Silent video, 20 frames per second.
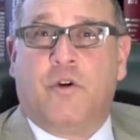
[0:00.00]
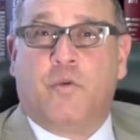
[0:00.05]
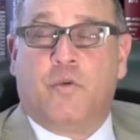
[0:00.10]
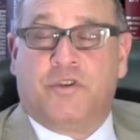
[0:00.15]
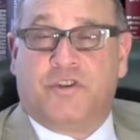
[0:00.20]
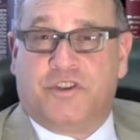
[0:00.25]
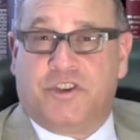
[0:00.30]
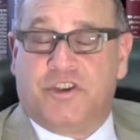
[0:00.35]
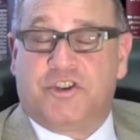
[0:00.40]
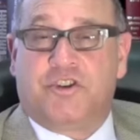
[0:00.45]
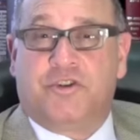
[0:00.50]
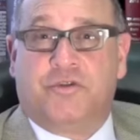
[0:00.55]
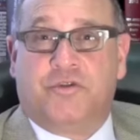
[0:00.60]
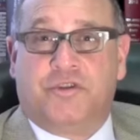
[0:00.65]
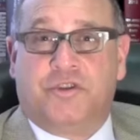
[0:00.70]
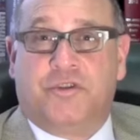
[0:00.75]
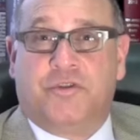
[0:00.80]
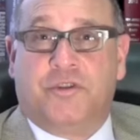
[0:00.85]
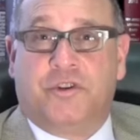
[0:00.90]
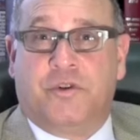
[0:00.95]
was issued
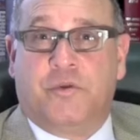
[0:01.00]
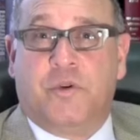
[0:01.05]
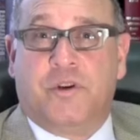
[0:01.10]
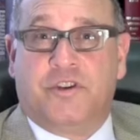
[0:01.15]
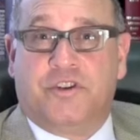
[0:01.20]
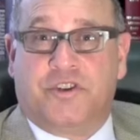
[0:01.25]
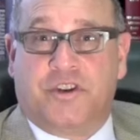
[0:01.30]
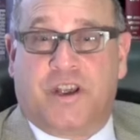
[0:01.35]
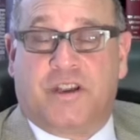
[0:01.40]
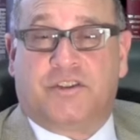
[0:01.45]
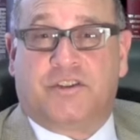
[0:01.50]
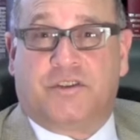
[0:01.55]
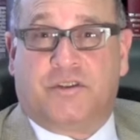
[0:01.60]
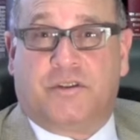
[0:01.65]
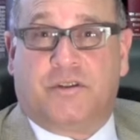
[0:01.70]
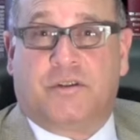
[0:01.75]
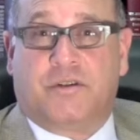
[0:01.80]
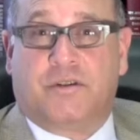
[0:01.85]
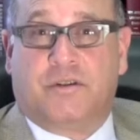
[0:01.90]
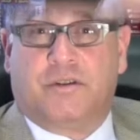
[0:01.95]
to you in
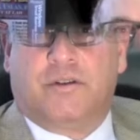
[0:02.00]
Chester.